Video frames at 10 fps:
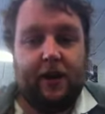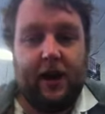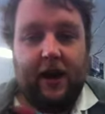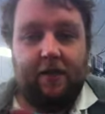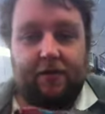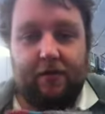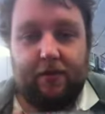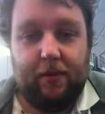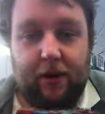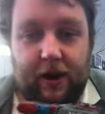we have
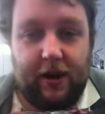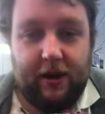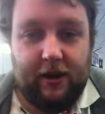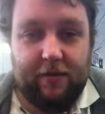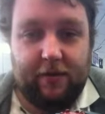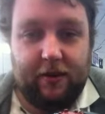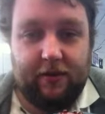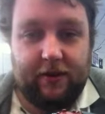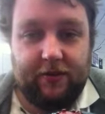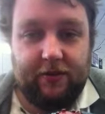my Lehman
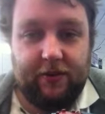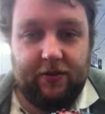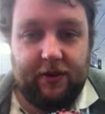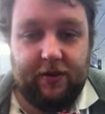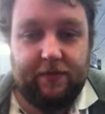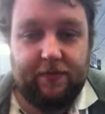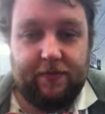Russ Executioner.